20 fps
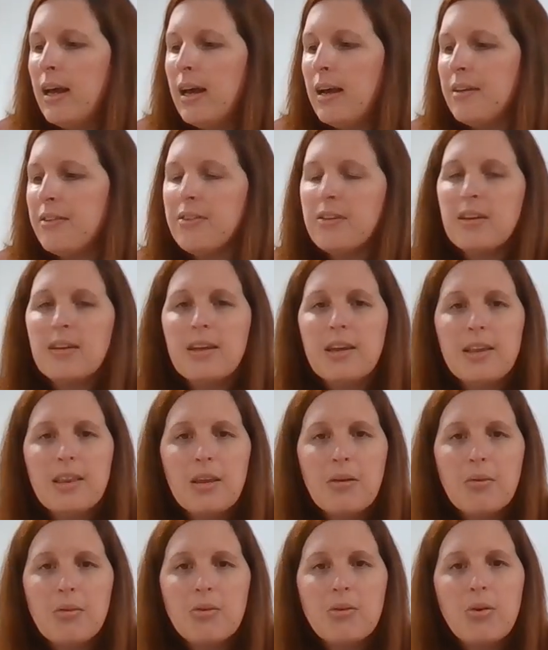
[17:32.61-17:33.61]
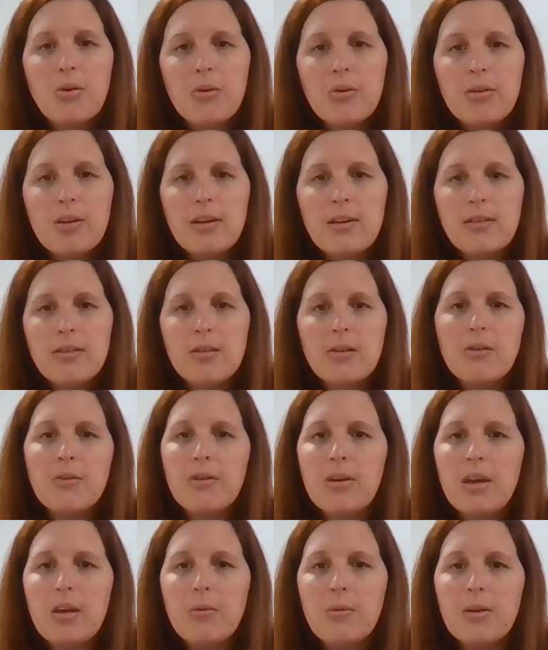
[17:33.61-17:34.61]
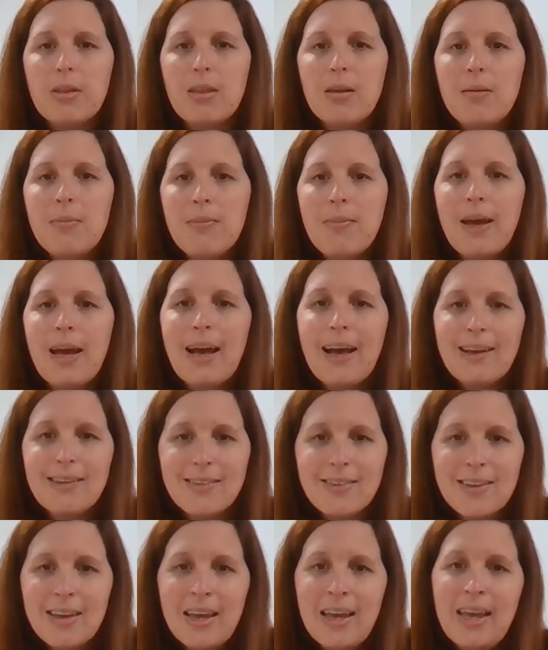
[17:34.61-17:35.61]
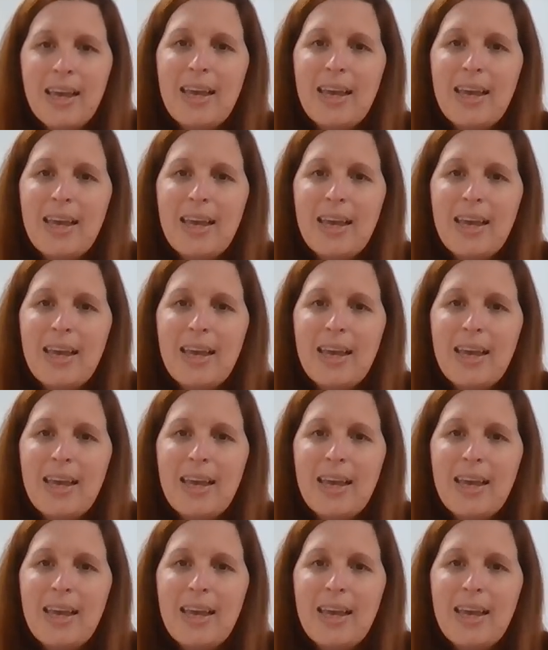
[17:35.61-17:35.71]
as in like they were totally disagreeing with the mask.